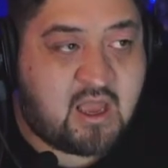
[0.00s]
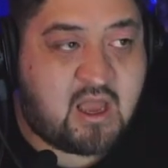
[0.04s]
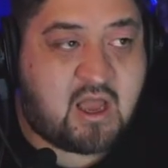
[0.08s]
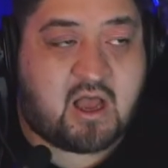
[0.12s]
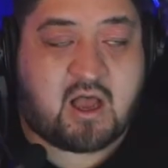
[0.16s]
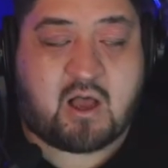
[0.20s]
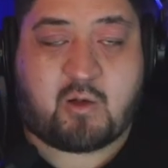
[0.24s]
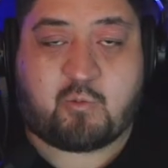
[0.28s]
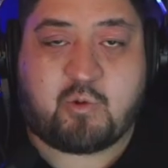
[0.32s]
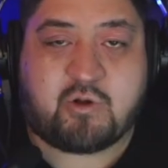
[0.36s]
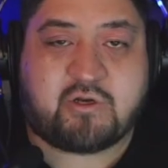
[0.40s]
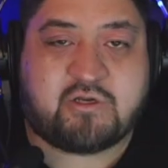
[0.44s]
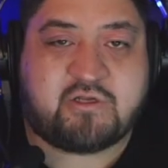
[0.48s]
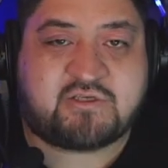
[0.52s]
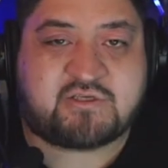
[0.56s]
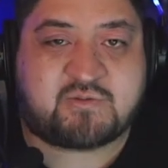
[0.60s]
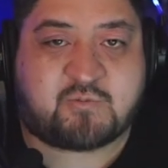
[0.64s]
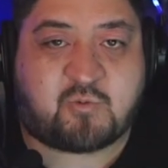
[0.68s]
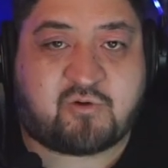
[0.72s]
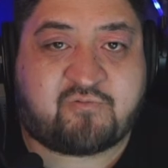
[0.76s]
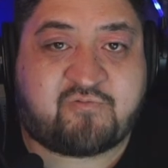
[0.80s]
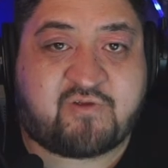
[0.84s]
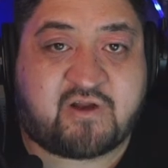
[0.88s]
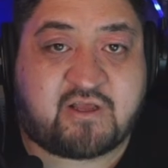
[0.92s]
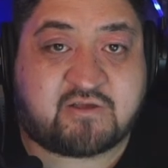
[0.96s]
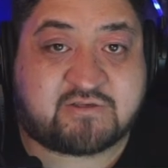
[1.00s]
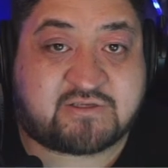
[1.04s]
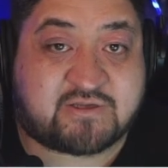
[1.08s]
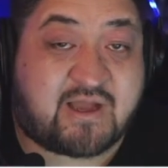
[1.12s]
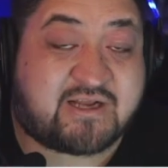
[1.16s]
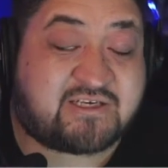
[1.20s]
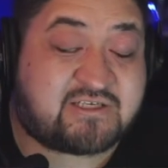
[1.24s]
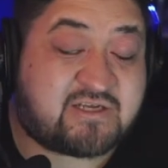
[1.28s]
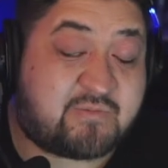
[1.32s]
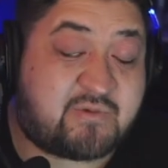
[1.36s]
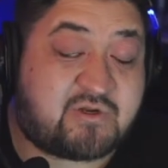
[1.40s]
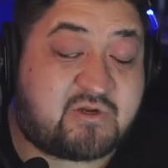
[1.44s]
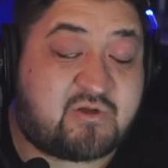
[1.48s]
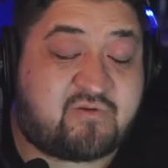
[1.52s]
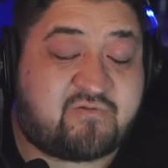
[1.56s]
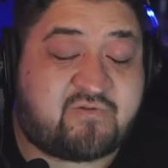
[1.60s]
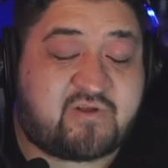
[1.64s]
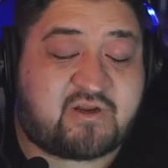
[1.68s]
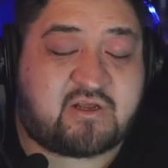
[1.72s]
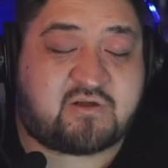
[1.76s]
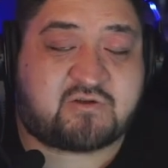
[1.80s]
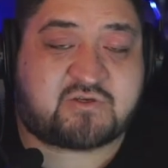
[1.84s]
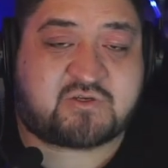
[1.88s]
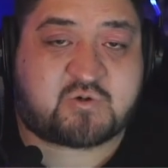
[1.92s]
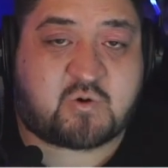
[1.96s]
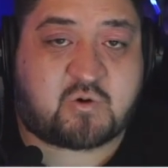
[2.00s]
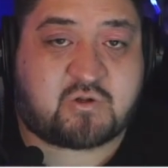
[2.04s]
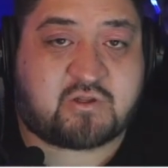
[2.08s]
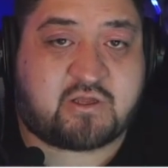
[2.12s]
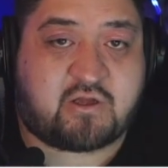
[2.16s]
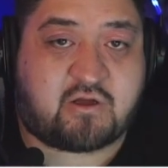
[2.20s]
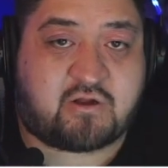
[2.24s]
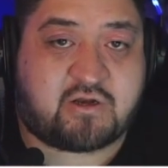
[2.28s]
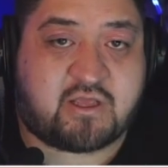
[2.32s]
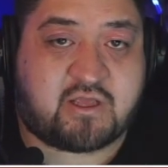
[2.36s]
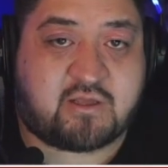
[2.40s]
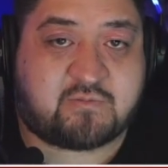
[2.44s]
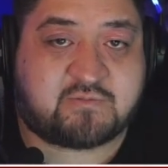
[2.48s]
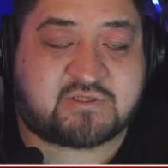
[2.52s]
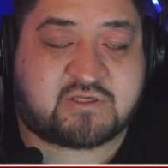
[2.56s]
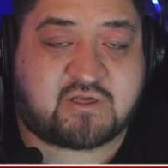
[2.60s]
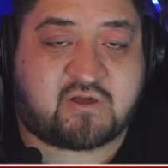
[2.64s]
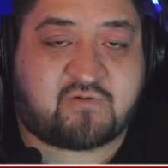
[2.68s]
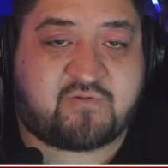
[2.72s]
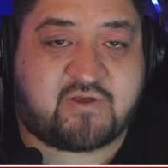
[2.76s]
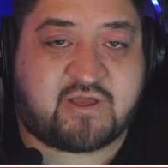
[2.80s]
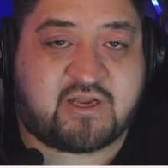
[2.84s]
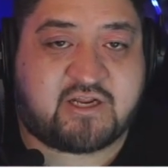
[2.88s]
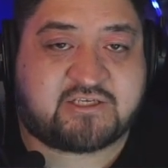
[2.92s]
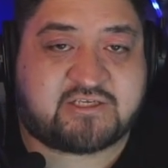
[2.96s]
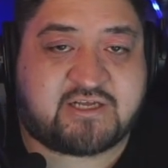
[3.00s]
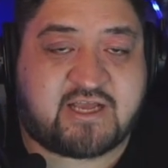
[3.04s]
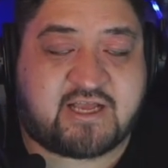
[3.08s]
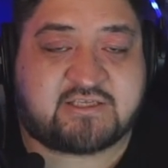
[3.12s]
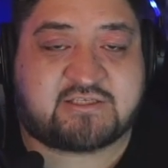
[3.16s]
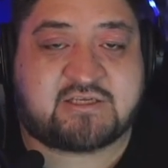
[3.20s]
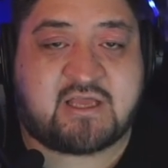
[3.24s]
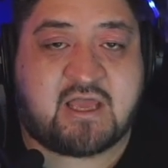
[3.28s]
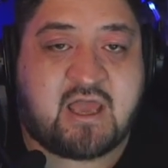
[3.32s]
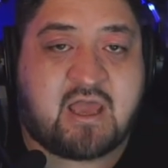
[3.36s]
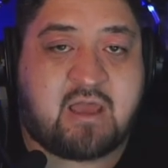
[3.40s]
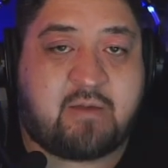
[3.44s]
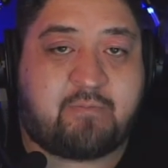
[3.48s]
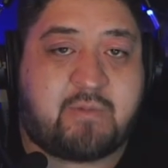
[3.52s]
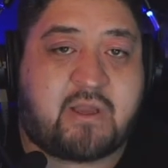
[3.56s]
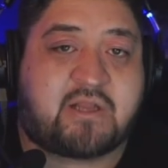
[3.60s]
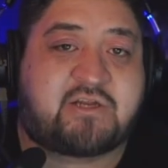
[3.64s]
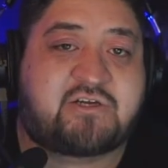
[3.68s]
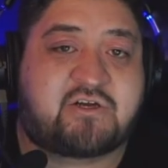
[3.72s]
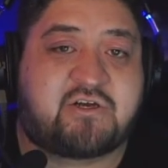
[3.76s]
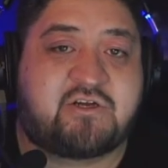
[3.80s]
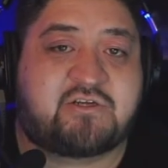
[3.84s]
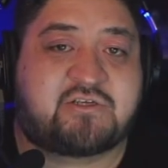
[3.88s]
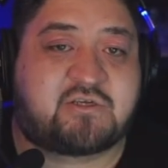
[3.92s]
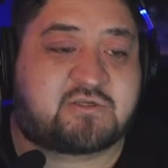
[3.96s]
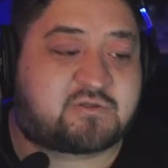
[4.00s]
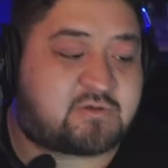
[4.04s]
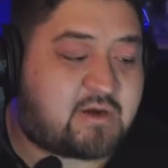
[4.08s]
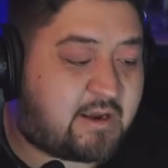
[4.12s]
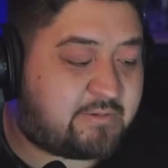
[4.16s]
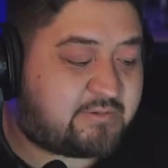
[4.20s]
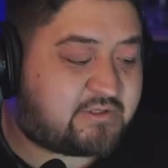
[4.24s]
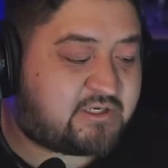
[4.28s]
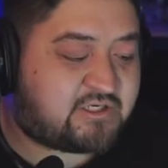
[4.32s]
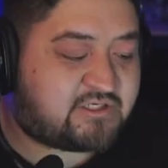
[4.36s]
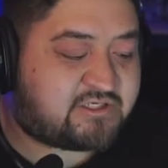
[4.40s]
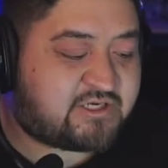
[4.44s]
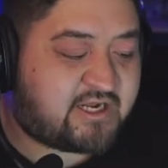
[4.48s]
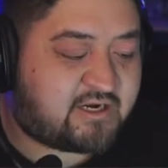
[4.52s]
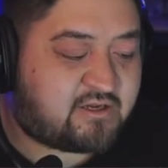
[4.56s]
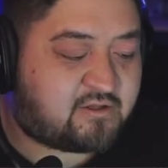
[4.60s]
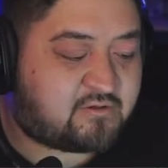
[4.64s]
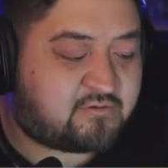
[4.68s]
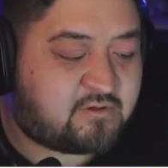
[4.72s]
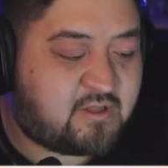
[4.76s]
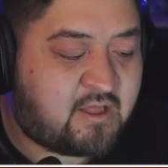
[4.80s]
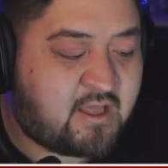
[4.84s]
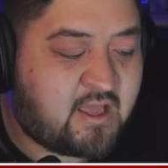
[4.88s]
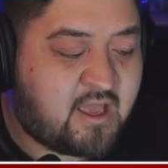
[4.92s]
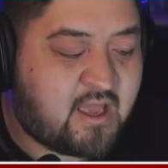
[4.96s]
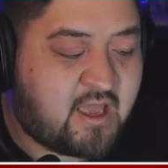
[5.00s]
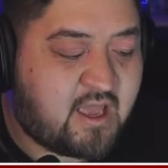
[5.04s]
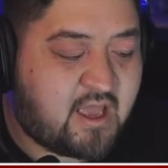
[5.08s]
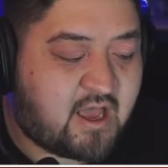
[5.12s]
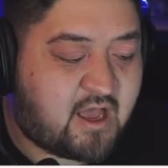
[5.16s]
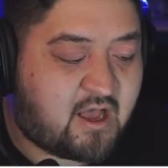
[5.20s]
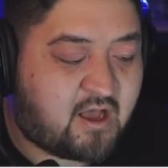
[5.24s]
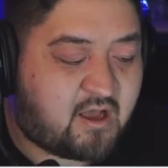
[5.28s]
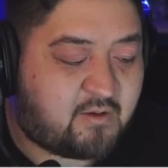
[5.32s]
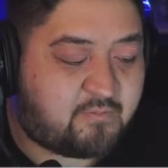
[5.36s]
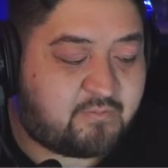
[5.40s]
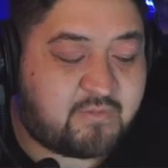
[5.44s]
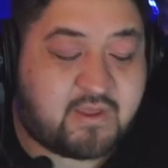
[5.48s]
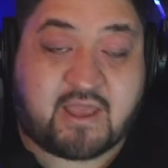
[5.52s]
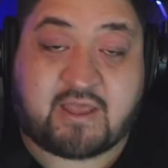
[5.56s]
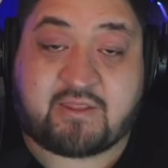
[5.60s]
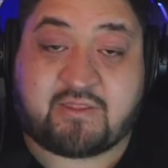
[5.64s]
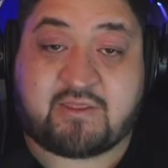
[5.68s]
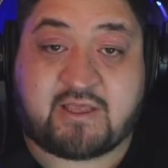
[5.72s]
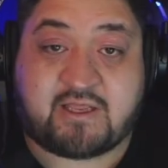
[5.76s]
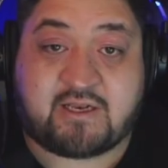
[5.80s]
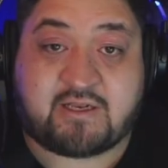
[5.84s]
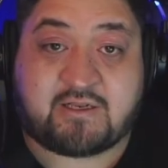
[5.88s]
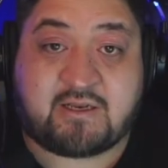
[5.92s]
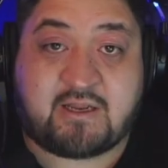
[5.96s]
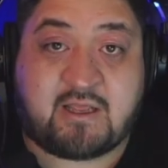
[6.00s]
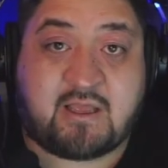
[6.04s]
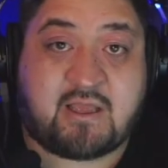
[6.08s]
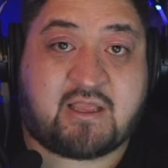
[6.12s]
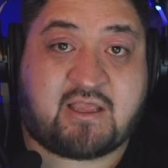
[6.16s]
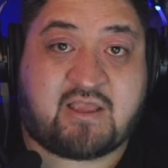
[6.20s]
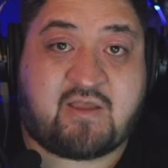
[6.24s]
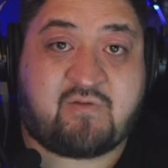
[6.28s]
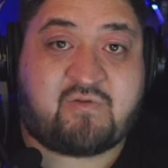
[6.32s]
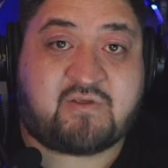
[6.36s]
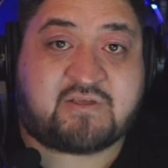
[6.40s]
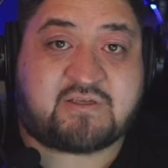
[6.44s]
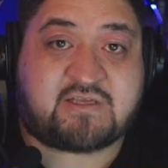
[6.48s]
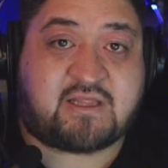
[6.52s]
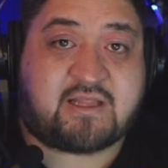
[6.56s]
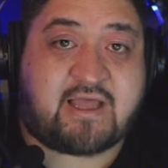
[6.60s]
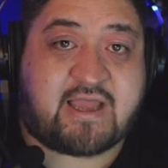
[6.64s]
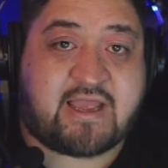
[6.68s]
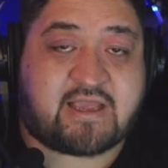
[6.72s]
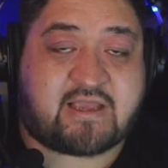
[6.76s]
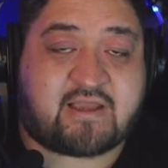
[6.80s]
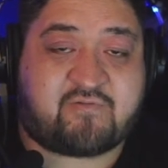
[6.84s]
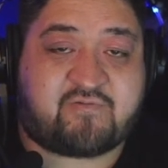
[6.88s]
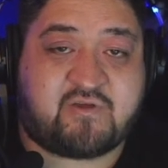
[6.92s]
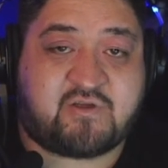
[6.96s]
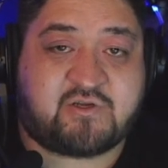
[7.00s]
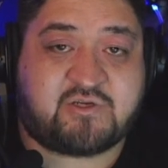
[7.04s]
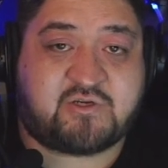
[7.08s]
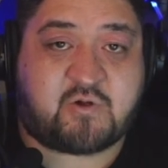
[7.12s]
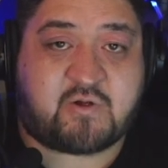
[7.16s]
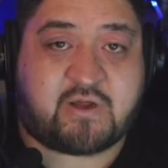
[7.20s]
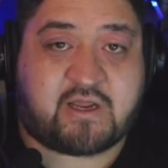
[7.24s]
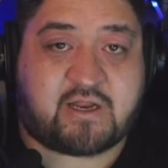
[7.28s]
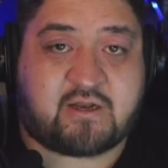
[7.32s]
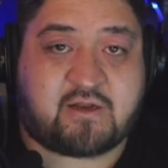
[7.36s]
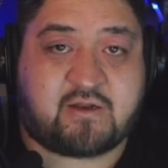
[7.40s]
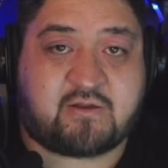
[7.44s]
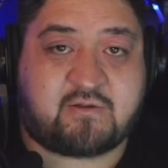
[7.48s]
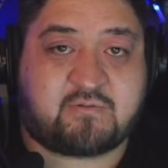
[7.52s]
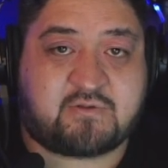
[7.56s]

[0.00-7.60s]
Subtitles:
We'll do some more videos. Actually, I'm gonna do a video shortly on him. So if you get a chance, make sure you subscribe to the channel and then give this a like if you enjoy it.